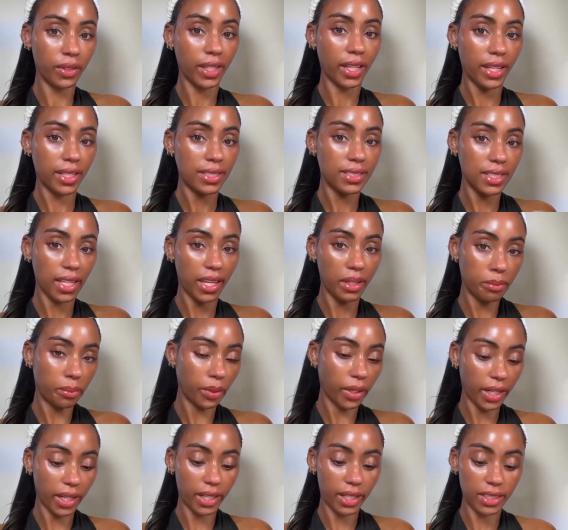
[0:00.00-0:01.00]
is a
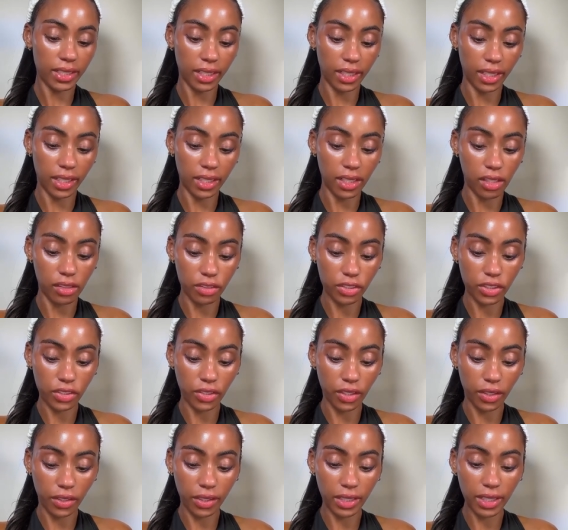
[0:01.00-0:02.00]
brand in
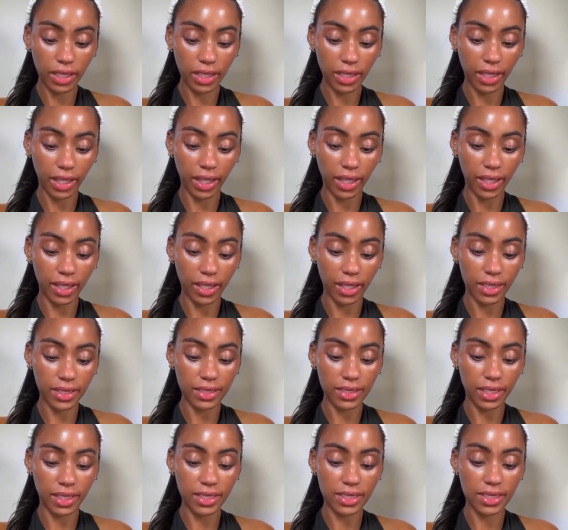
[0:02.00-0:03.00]
Australia,
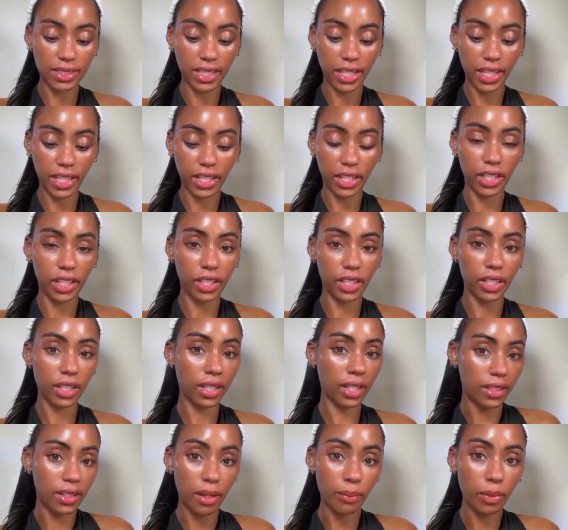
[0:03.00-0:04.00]
and it's their
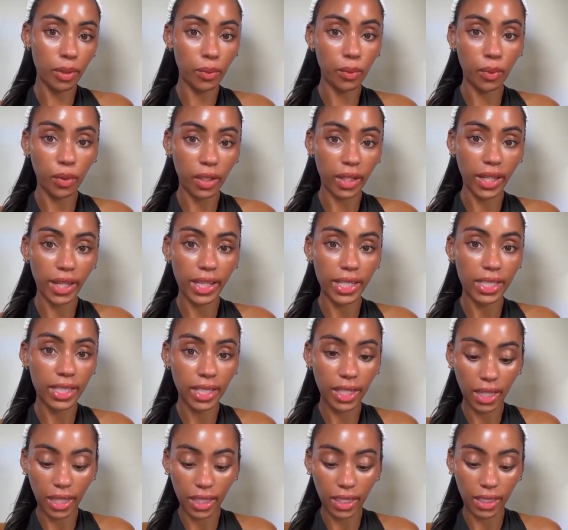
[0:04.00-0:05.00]
number
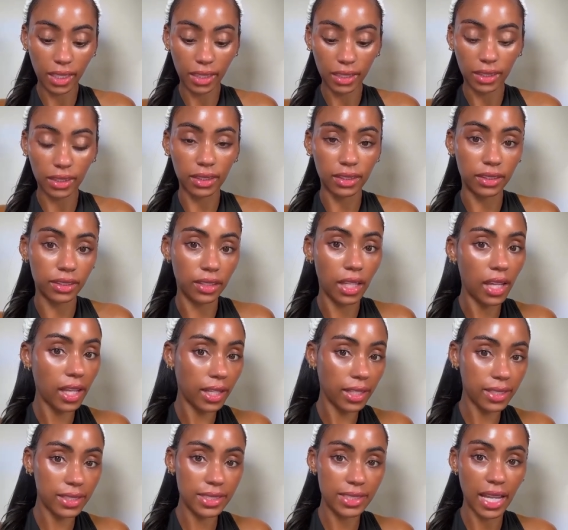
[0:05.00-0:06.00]
one
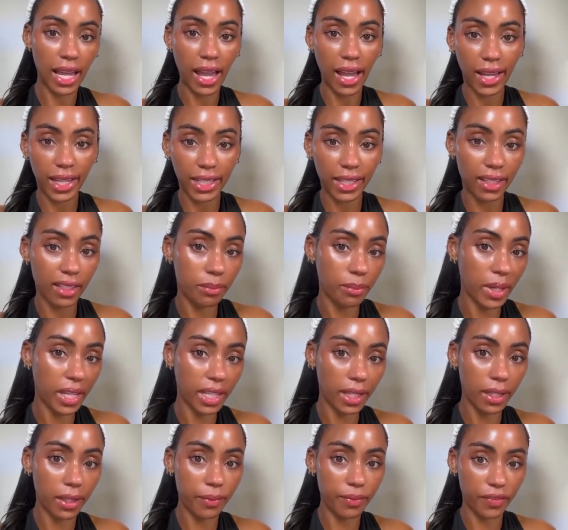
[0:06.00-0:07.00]
luxe high-end
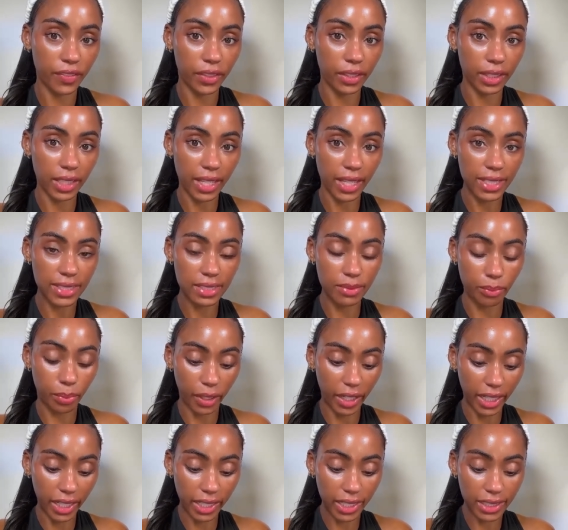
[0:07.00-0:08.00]
makeup for less
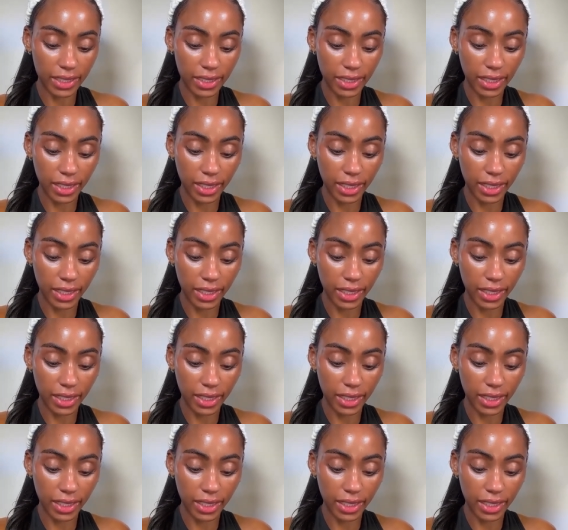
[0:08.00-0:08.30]
brand.